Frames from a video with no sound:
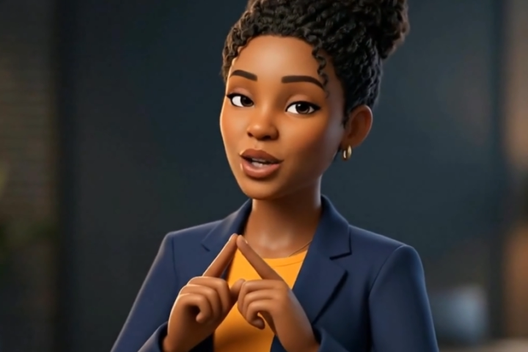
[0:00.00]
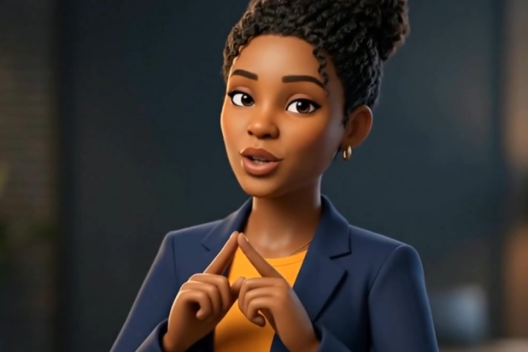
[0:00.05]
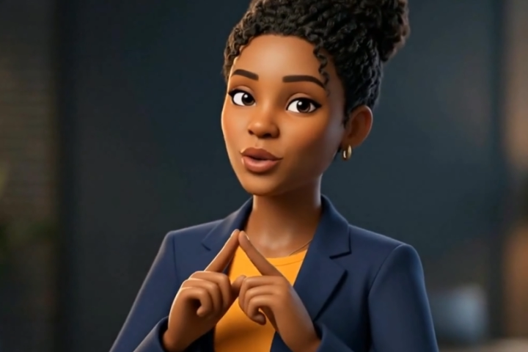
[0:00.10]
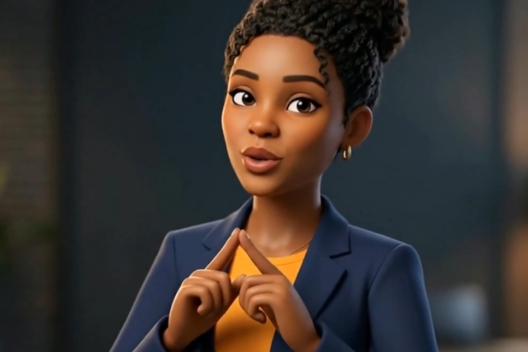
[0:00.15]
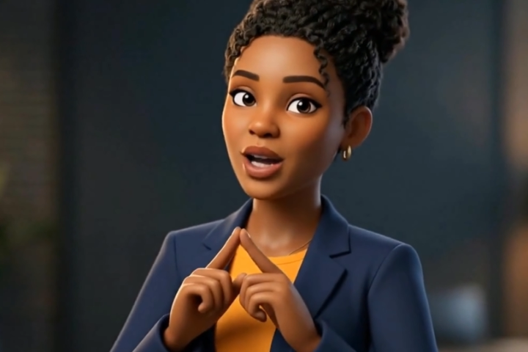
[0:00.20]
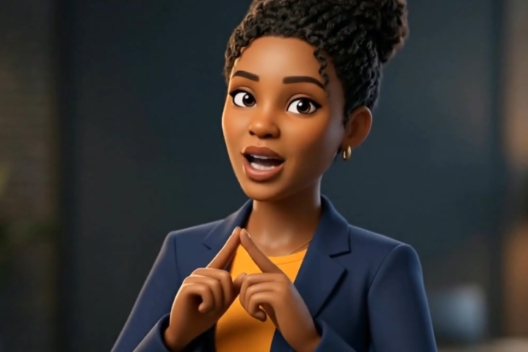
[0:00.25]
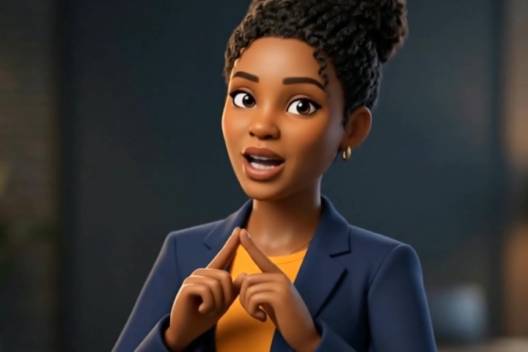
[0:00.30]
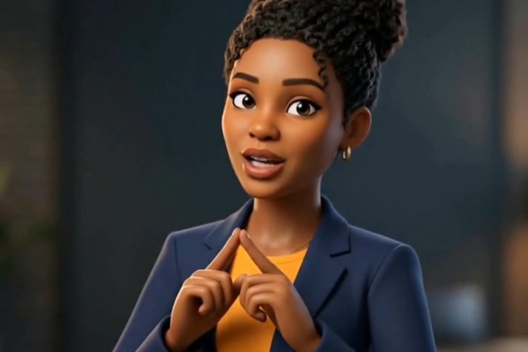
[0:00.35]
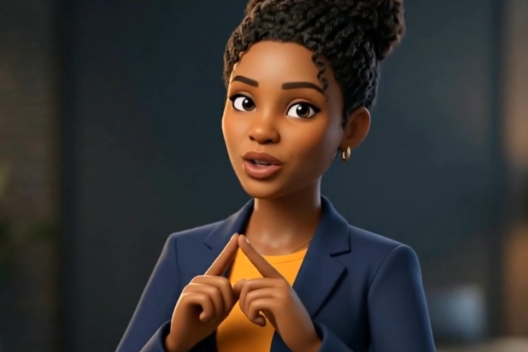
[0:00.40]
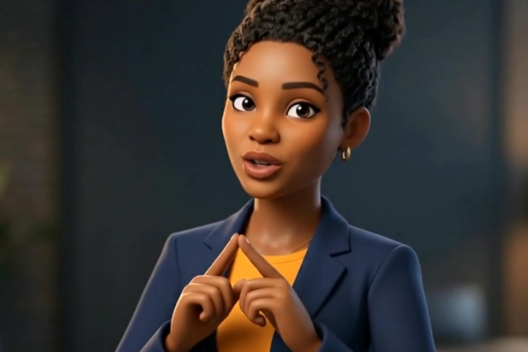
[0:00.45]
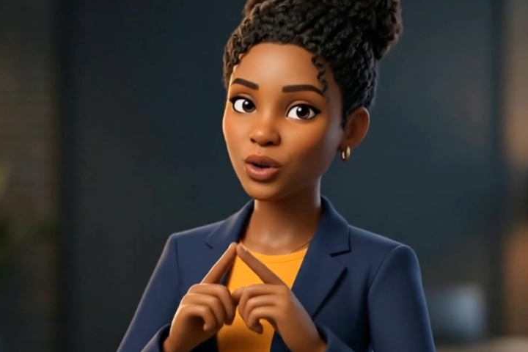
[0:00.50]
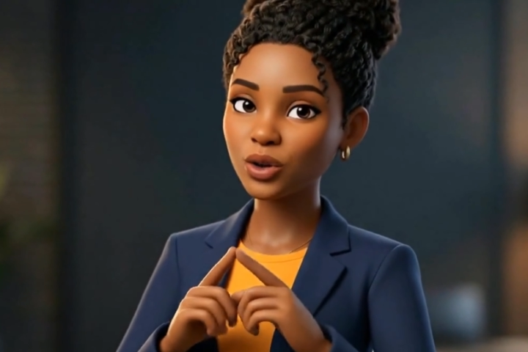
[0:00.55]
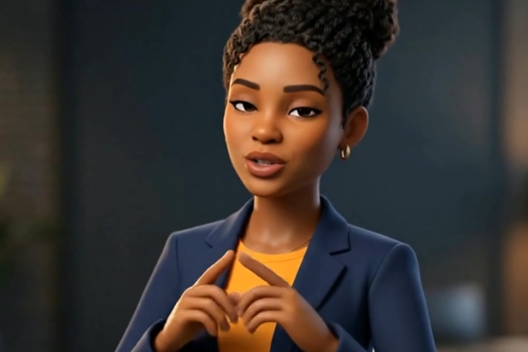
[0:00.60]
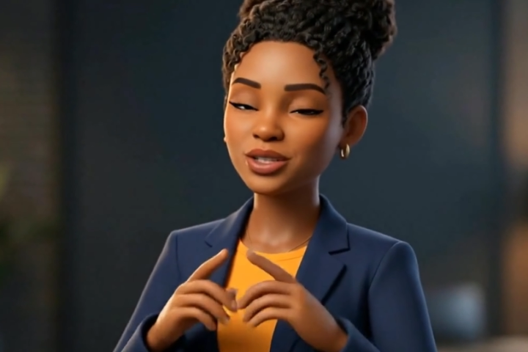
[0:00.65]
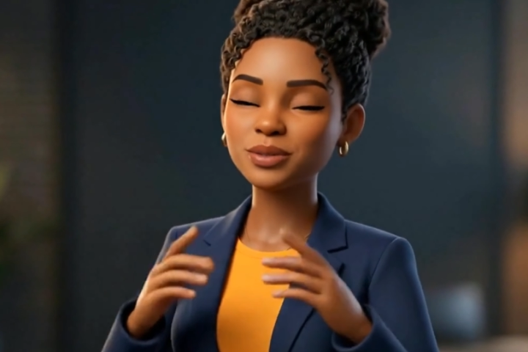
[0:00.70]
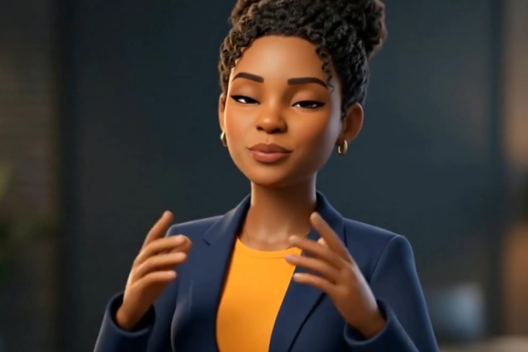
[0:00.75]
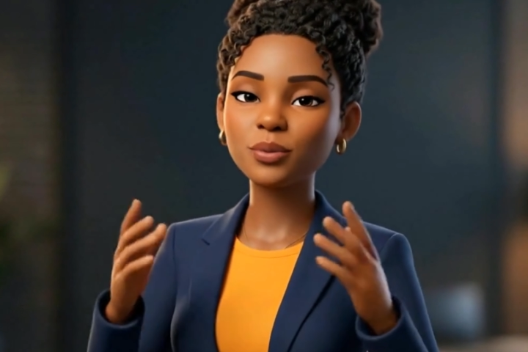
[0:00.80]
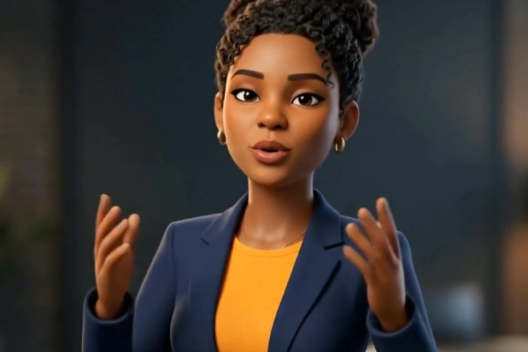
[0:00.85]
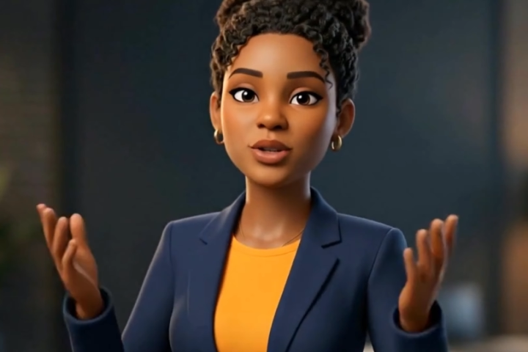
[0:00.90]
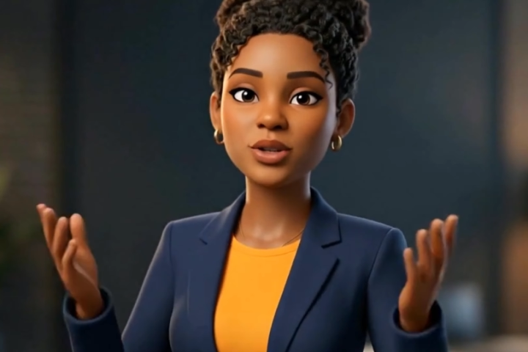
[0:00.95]
you
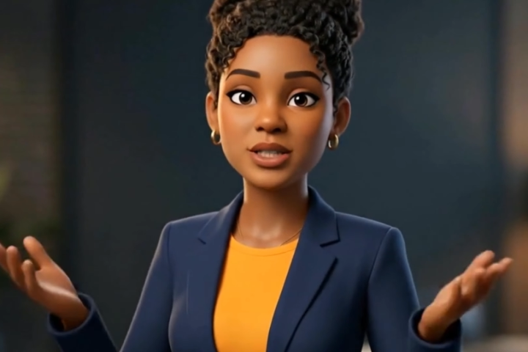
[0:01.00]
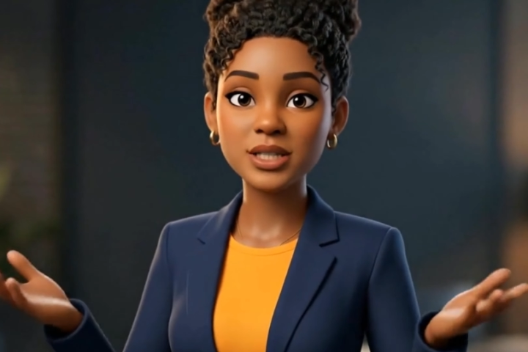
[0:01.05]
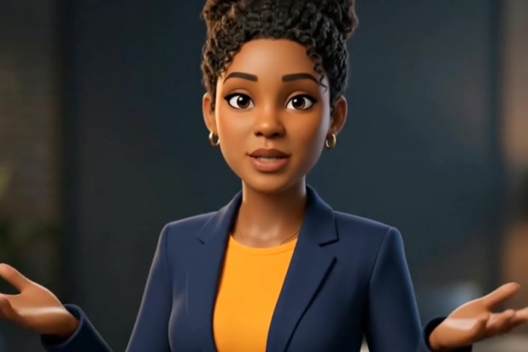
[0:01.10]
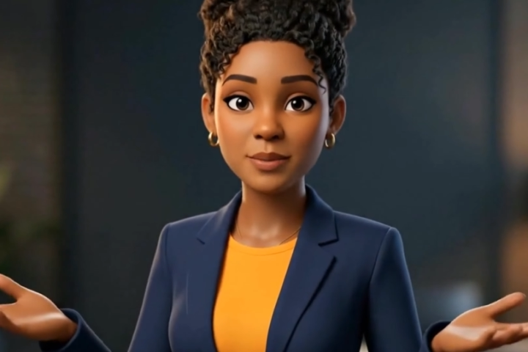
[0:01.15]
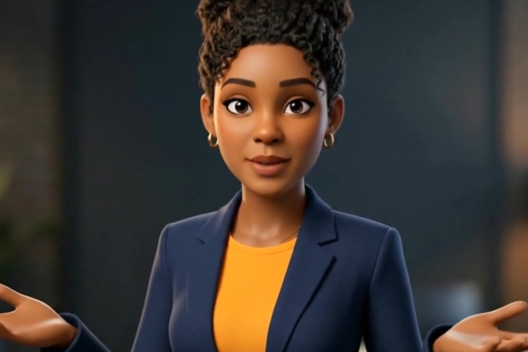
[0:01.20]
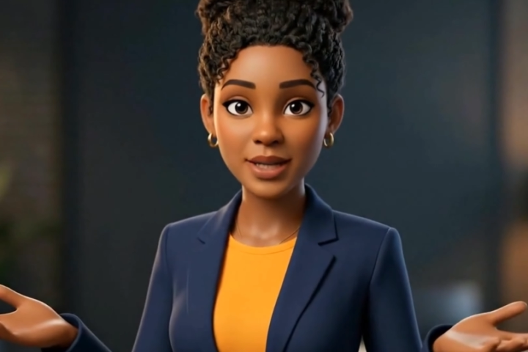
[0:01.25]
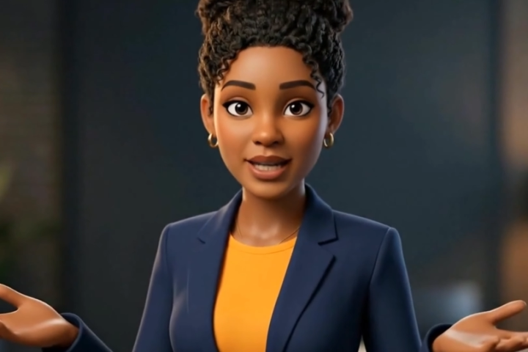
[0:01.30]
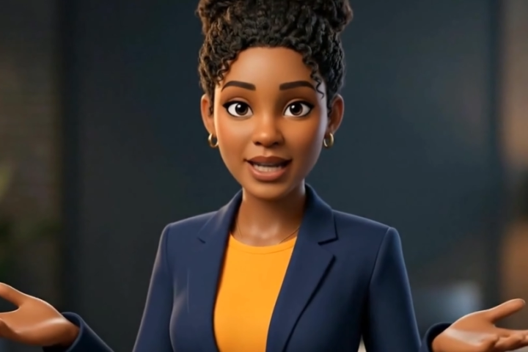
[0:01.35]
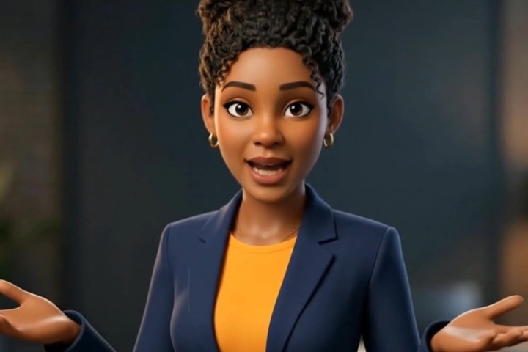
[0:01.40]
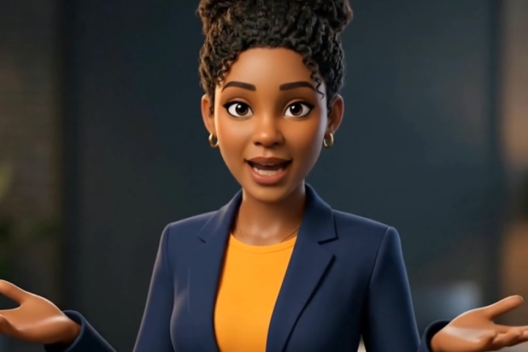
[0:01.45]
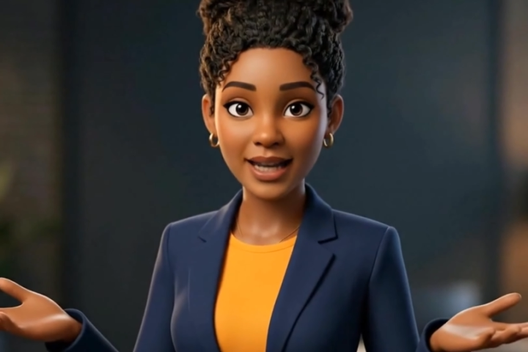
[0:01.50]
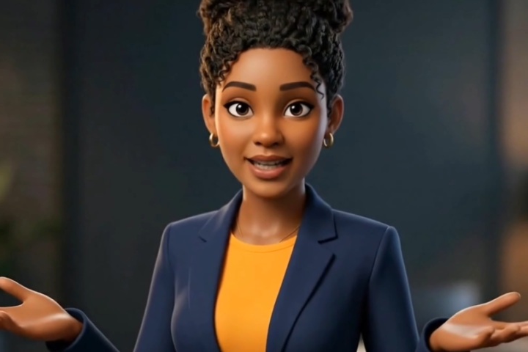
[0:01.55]
cannot possibly